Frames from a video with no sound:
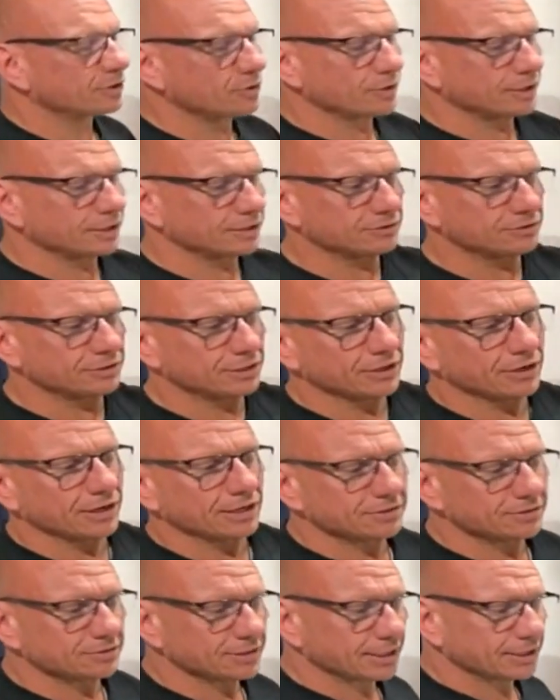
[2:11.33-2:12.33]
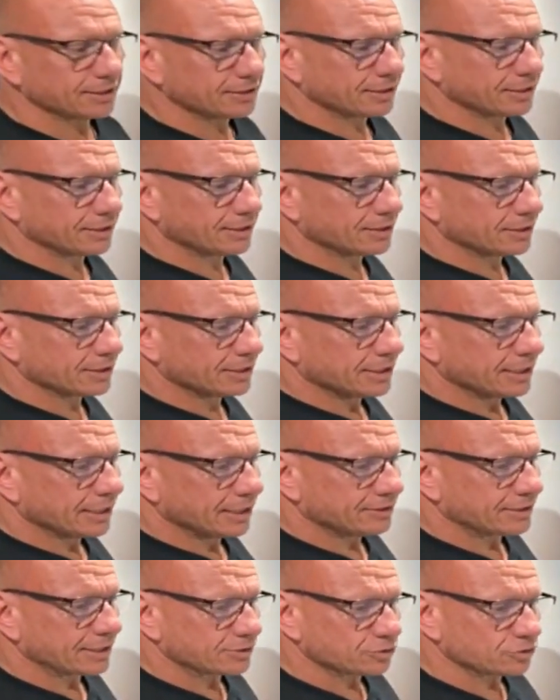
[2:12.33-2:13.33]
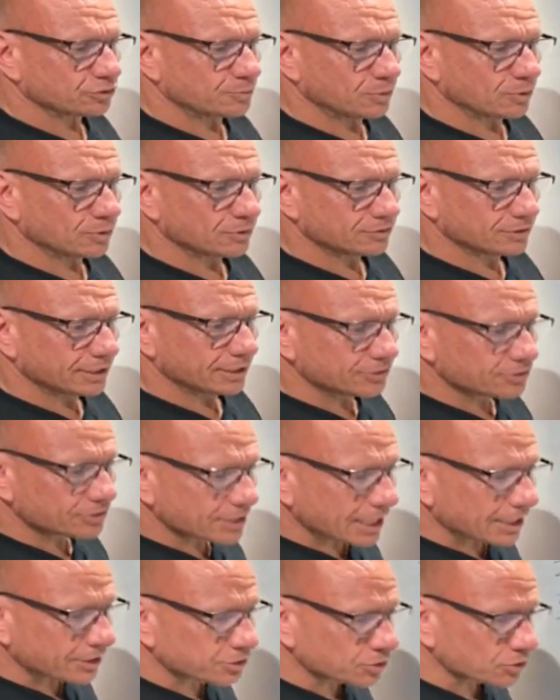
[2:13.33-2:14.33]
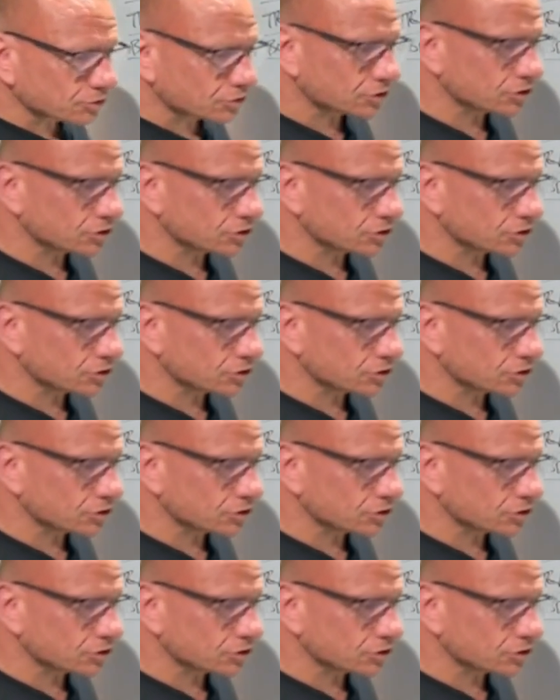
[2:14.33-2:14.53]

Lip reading: according to the ISSN, the International